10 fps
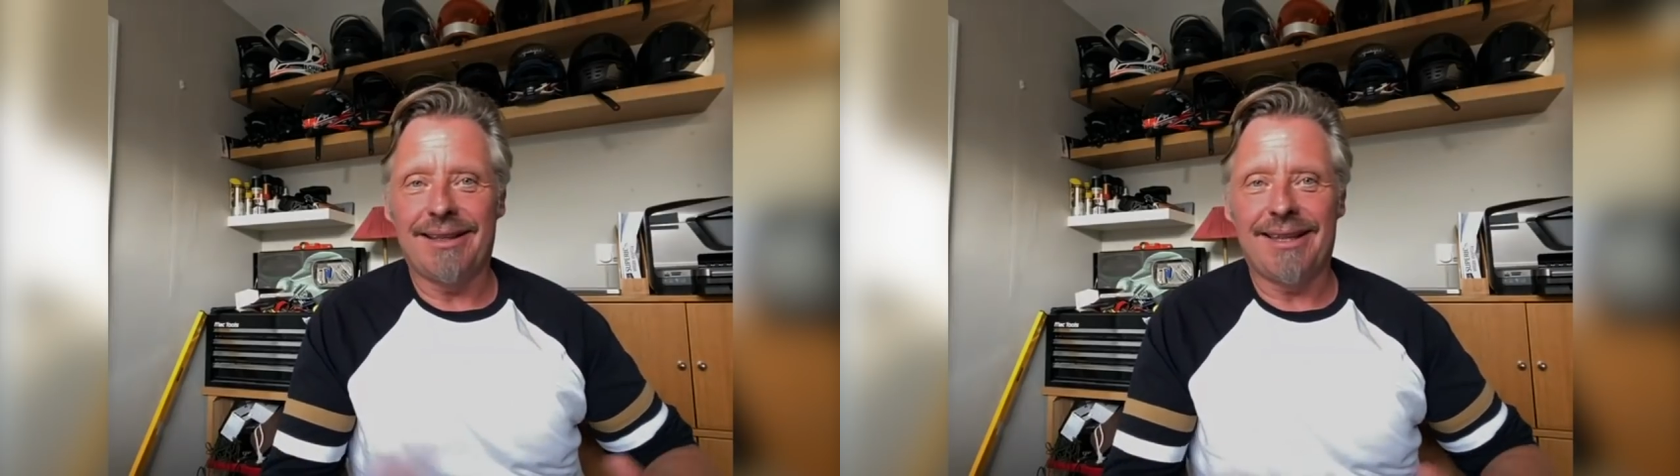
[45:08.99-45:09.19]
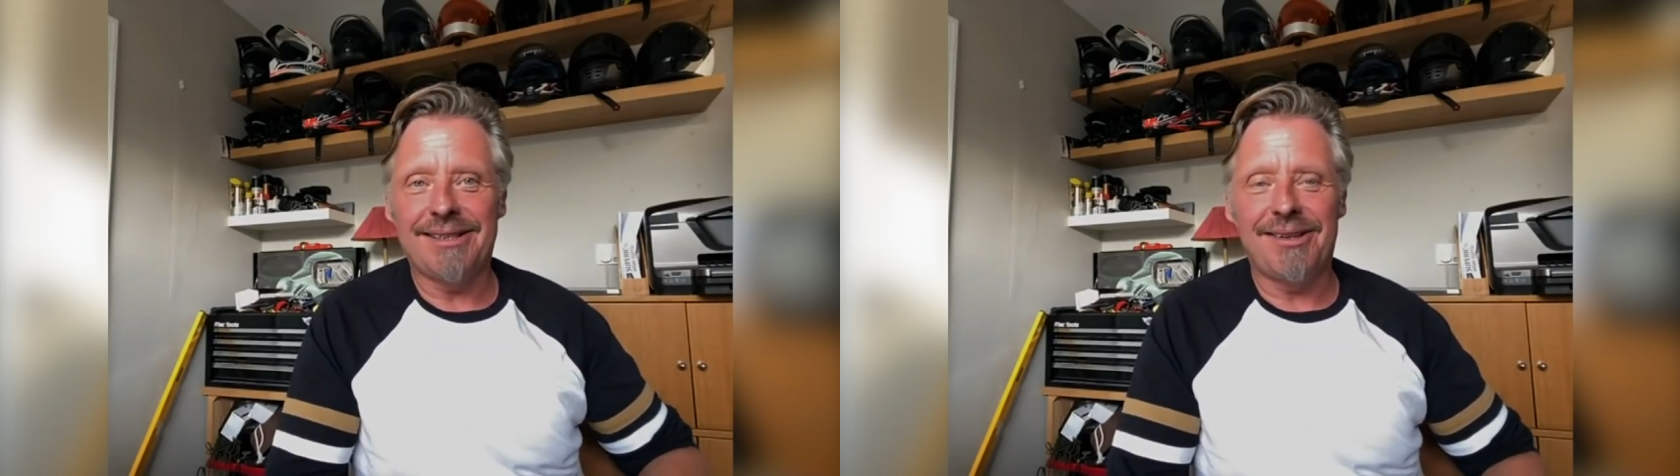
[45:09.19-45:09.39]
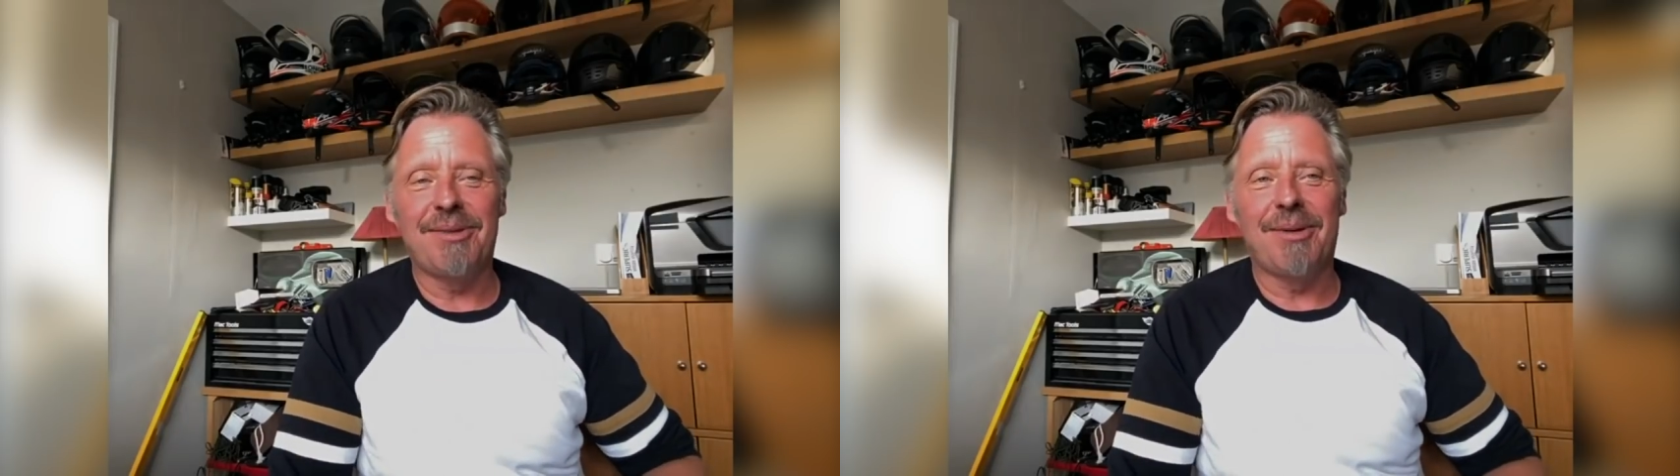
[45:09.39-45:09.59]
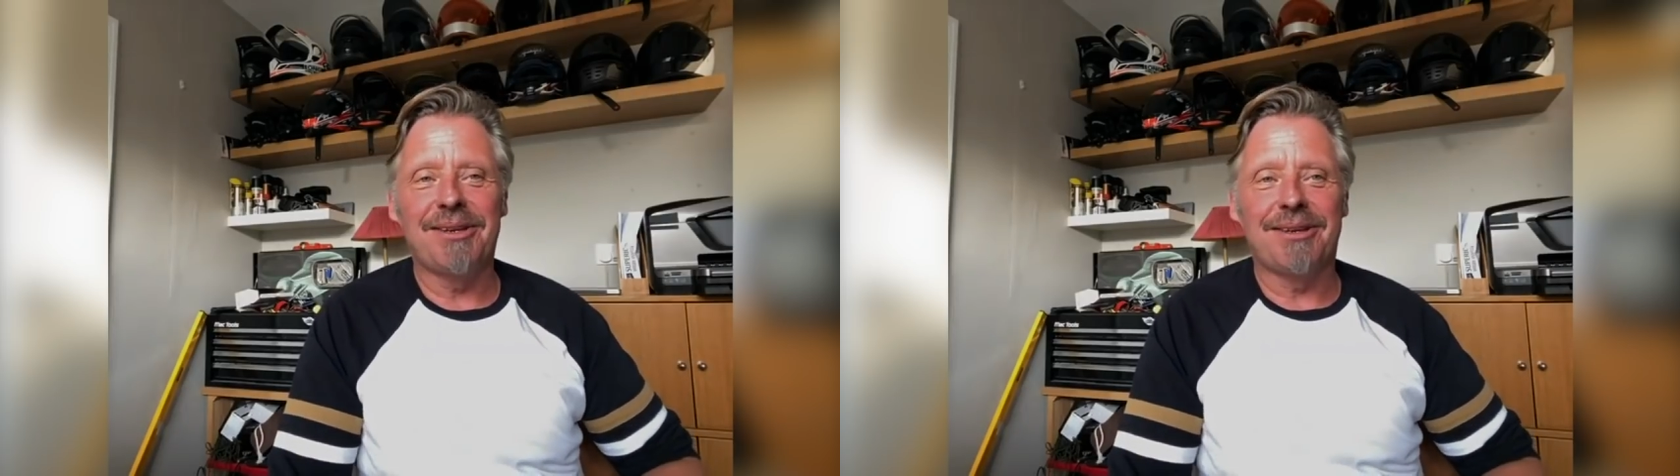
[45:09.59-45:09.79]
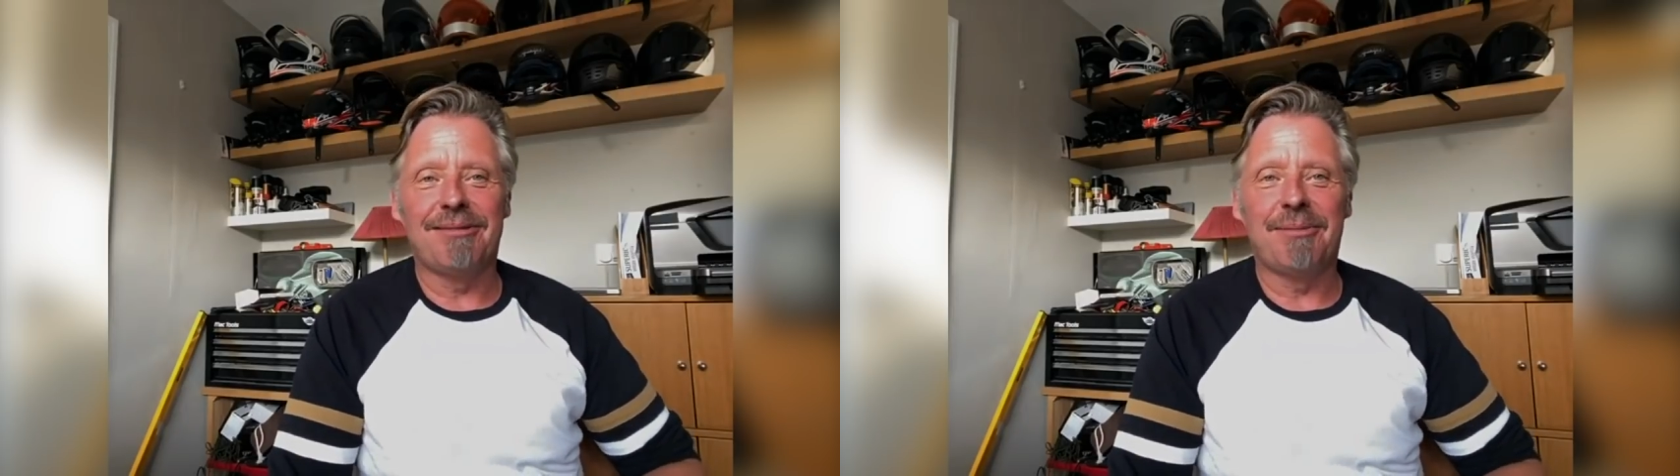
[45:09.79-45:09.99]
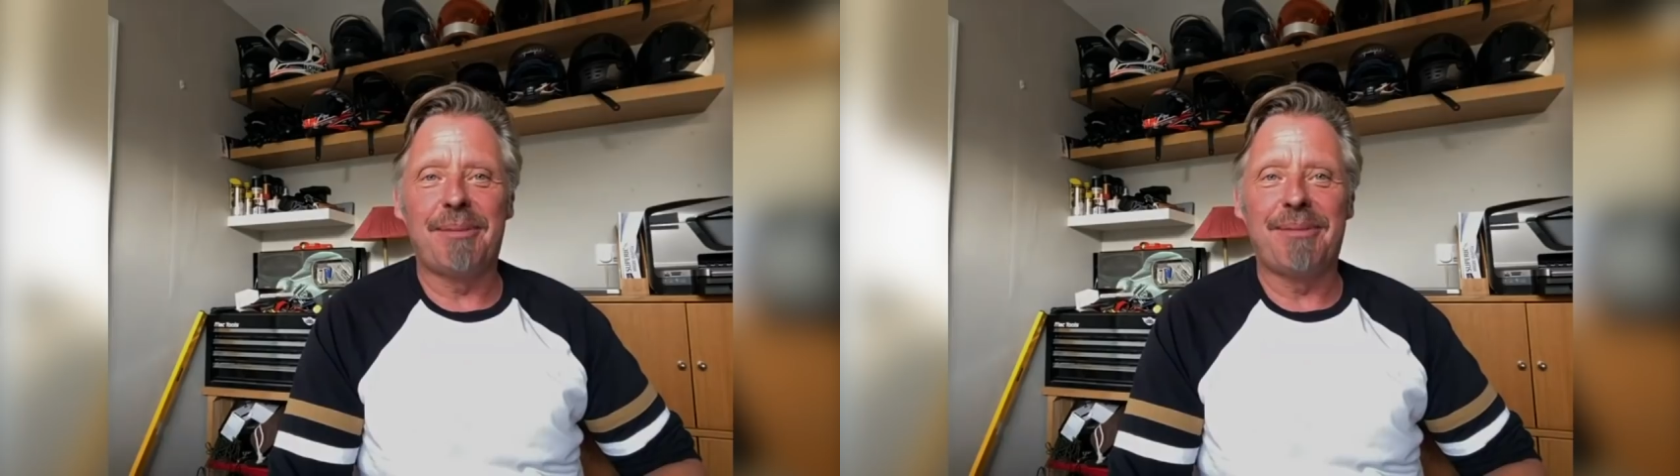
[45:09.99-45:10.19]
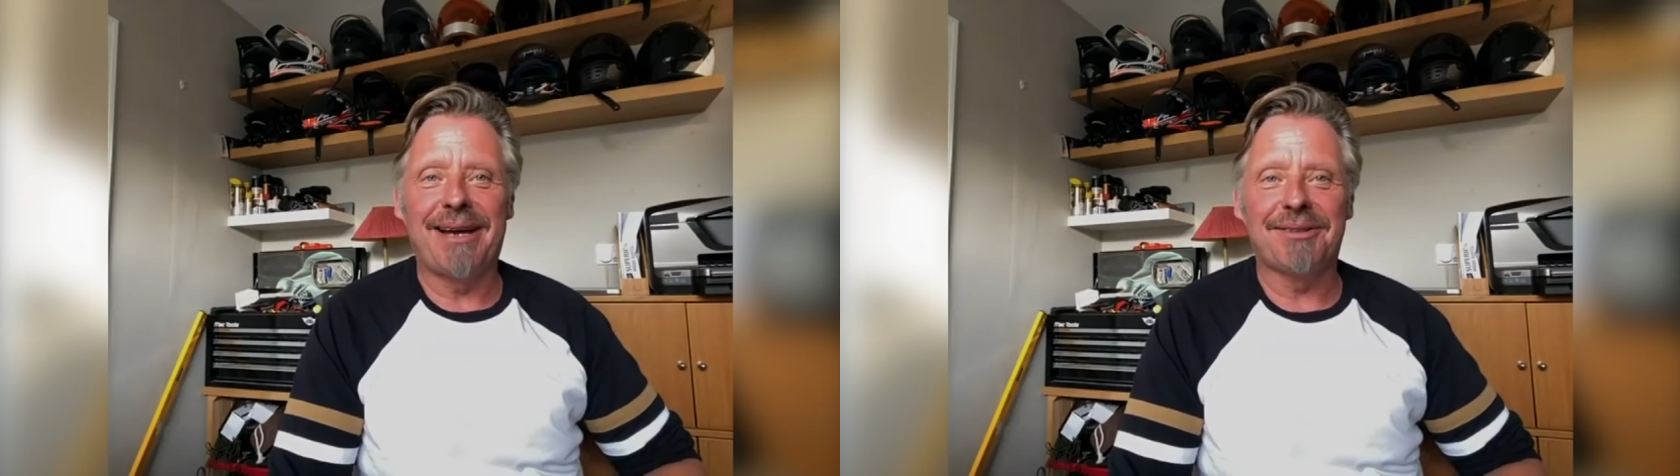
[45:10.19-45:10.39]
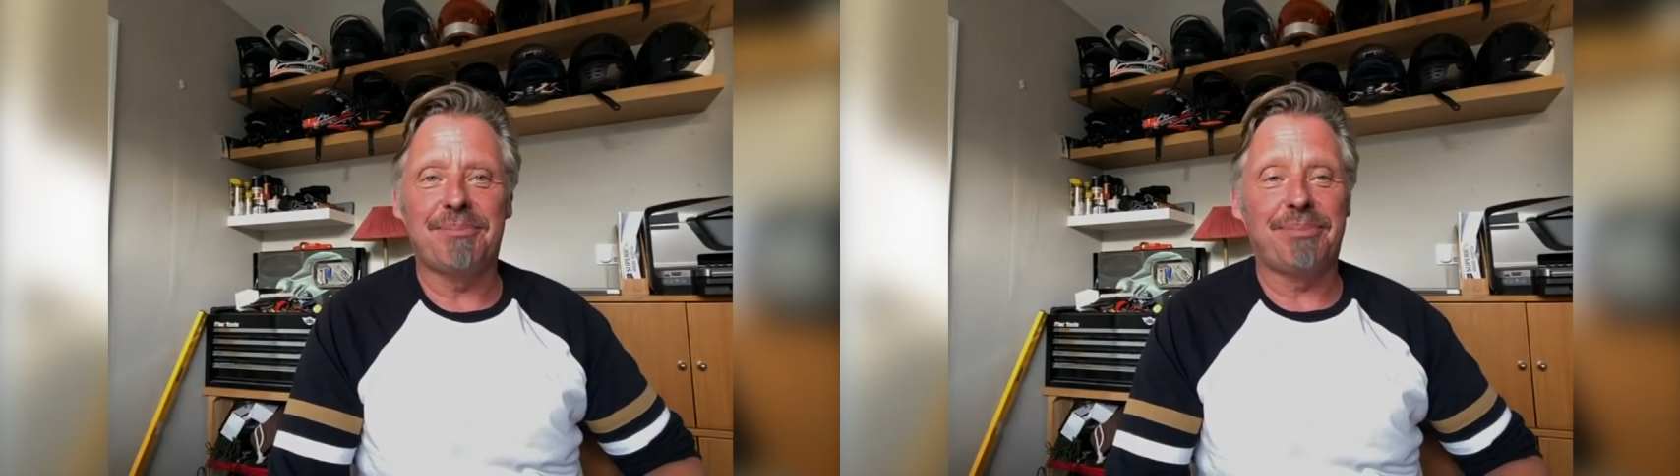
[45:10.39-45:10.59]
That's the only way you can remember
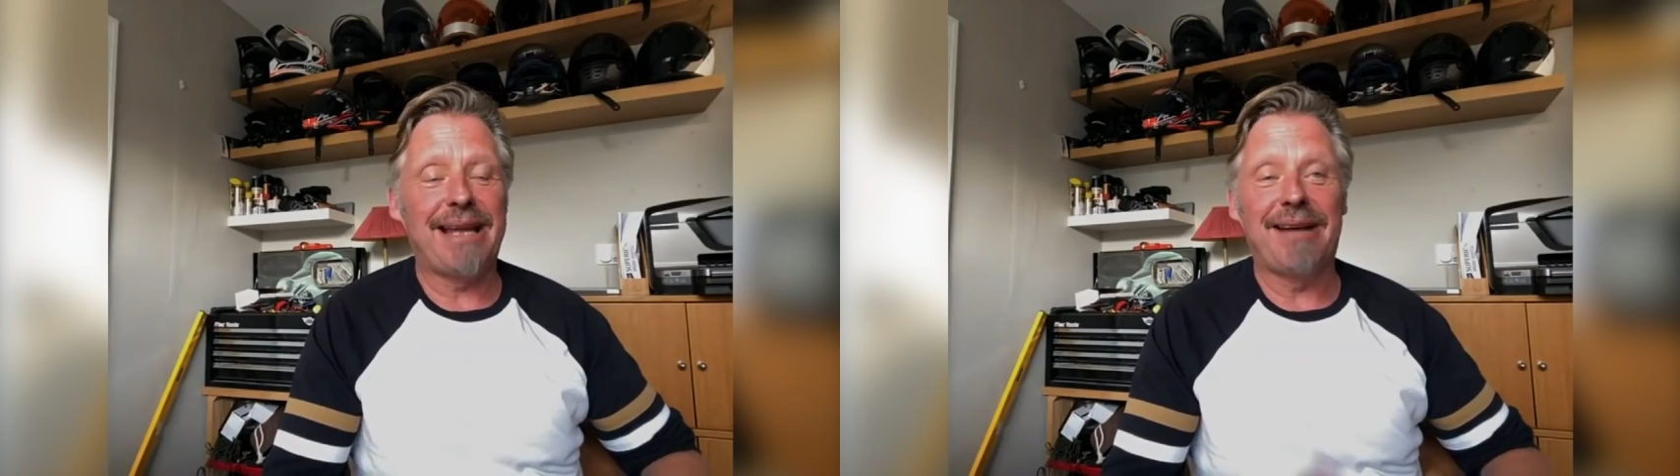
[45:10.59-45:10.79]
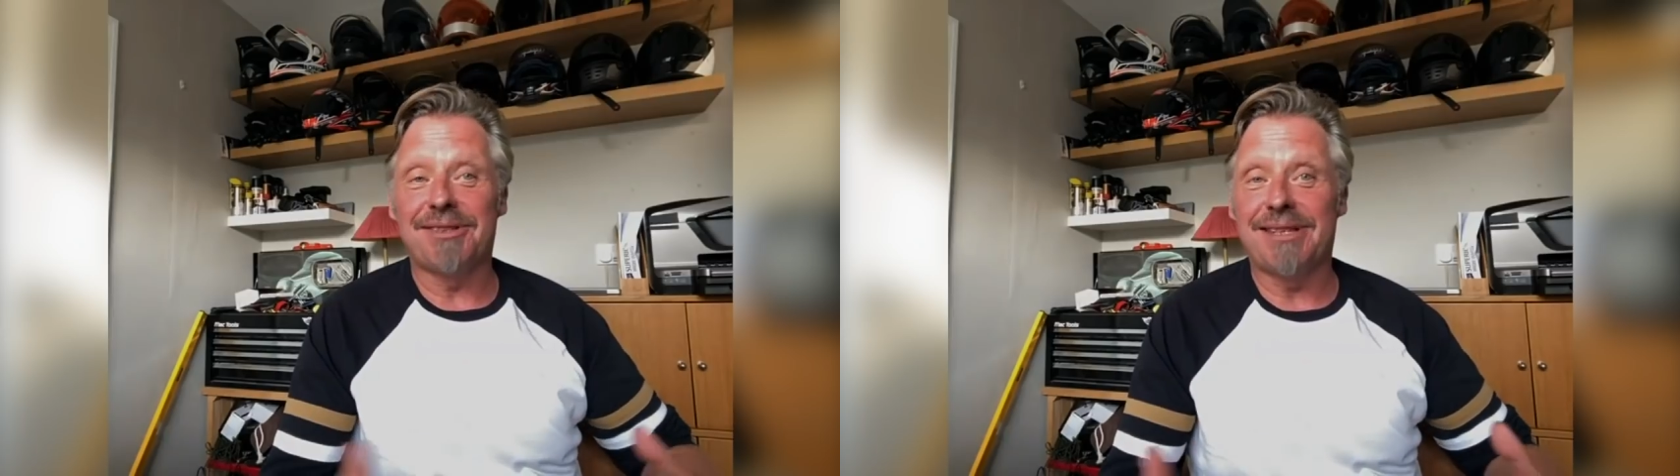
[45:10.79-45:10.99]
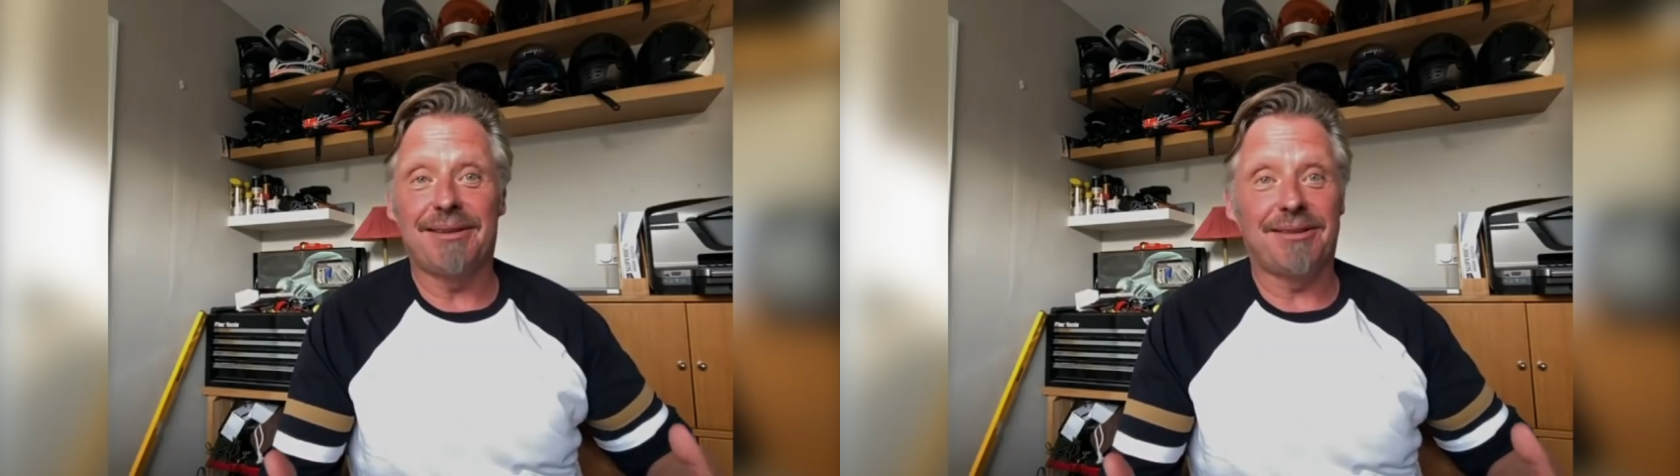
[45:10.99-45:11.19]
how to pronounce that